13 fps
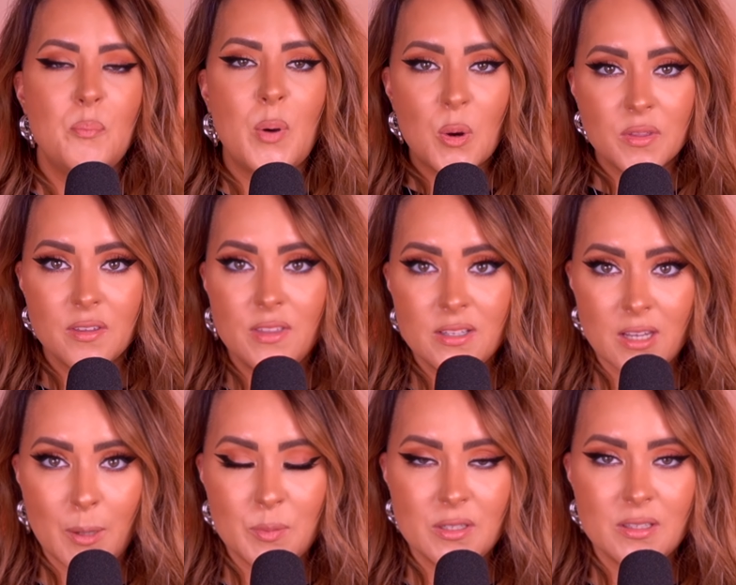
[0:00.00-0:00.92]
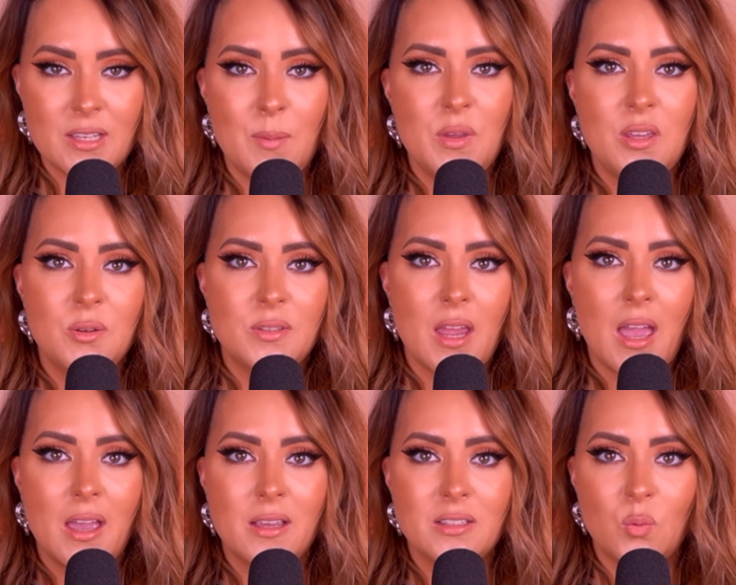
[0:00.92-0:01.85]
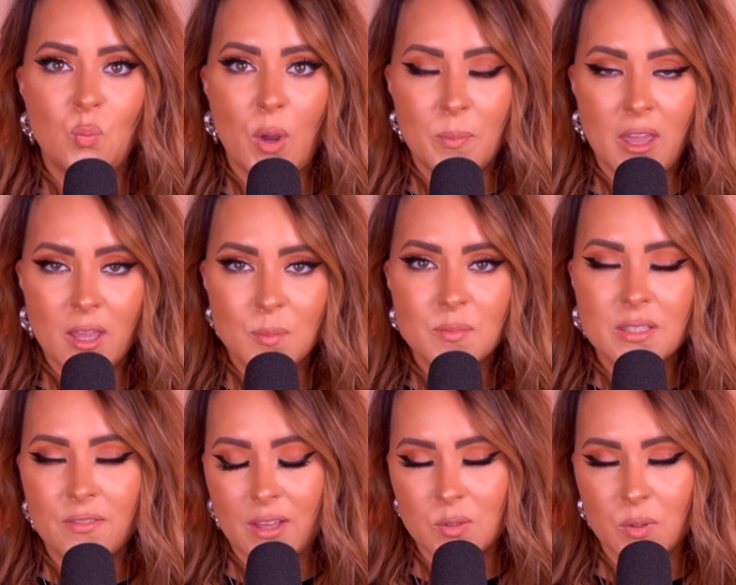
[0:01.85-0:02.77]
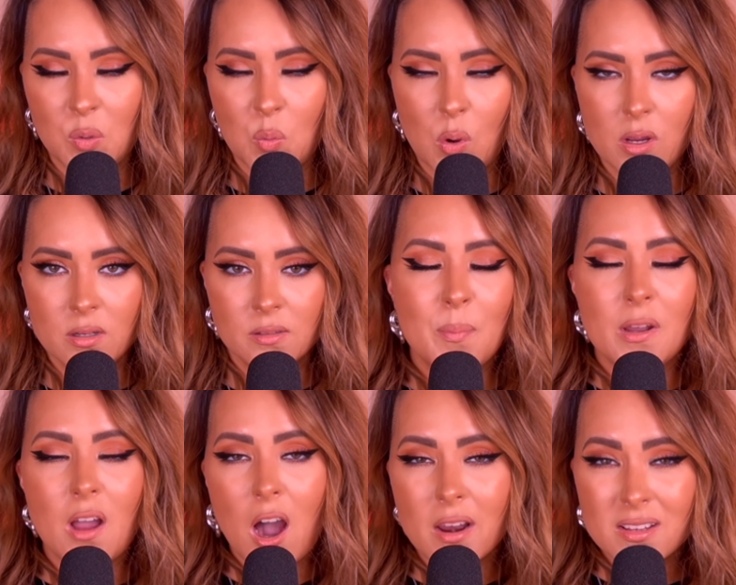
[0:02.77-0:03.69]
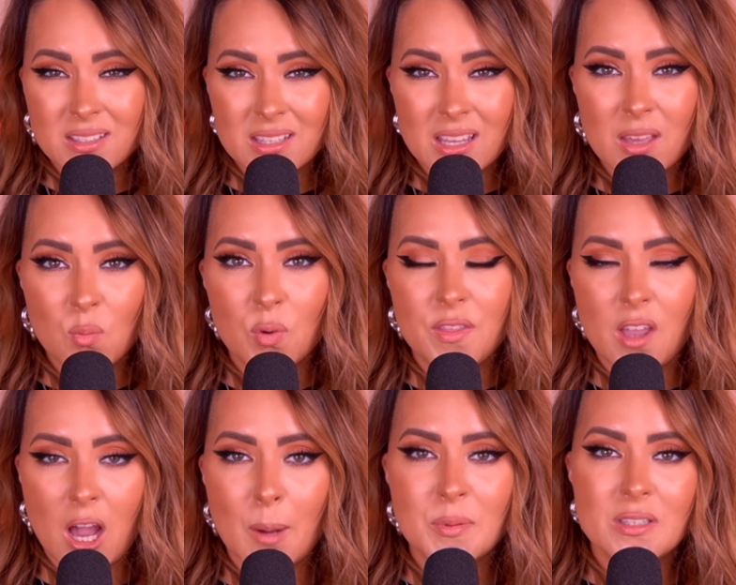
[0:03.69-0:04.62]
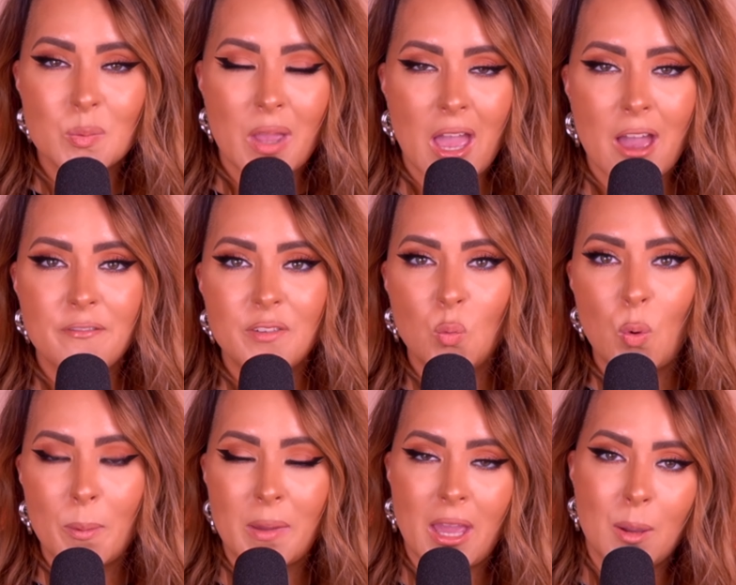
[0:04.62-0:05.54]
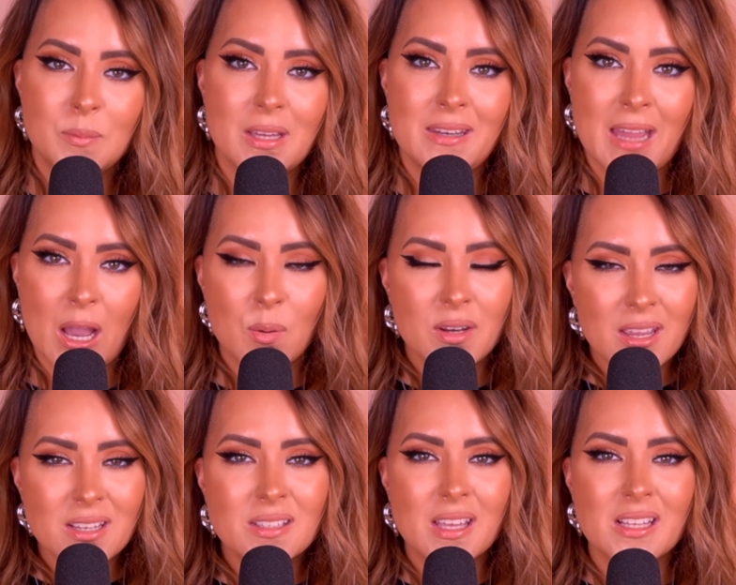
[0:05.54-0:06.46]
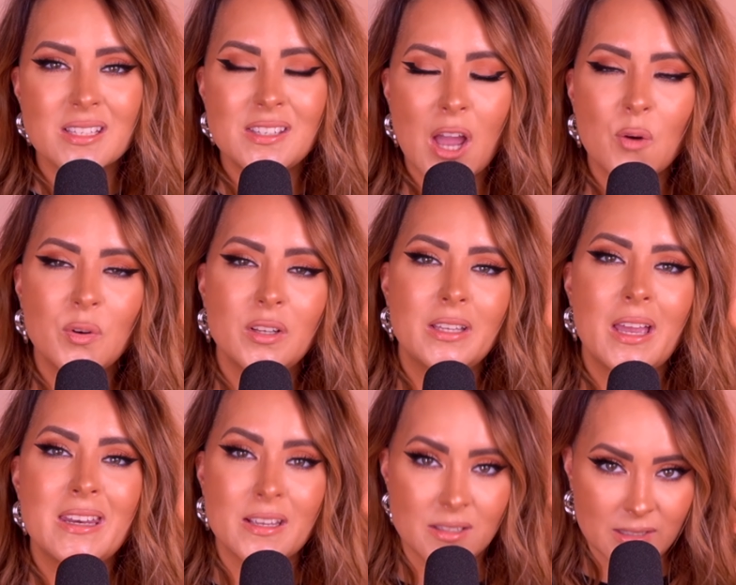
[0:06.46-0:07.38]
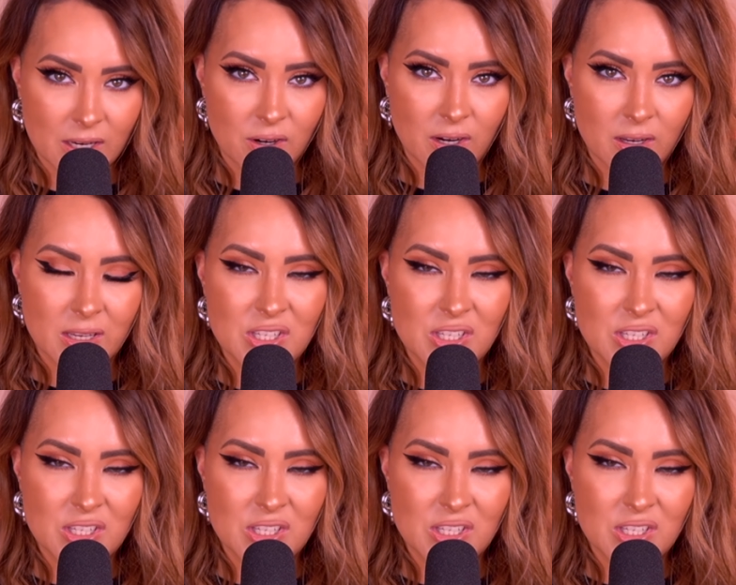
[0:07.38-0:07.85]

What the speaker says: Both of these options can be used as webcams if that's what you want. But honestly, with the options we have for webcams nowadays, it's not really necessary.